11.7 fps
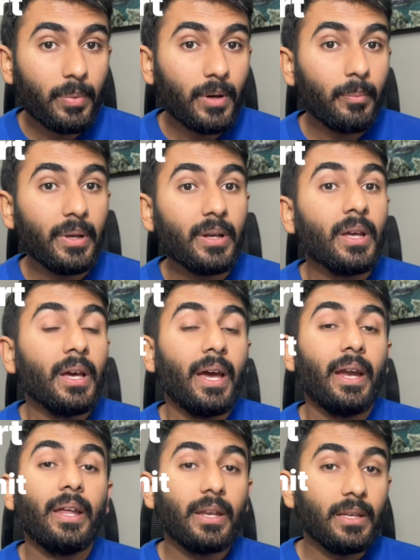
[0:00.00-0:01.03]
permit,
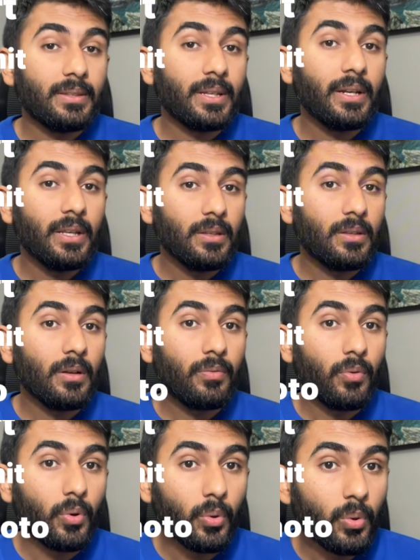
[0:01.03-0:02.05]
and a recent digital
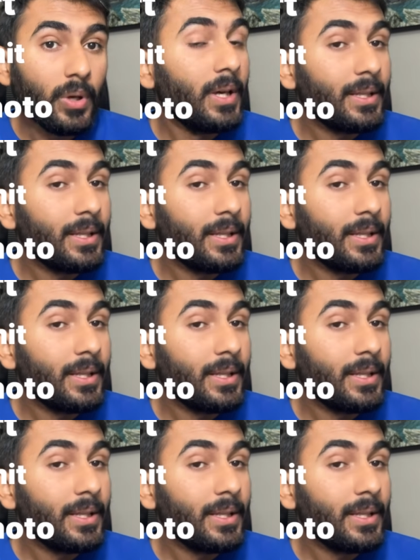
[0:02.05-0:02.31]
photo.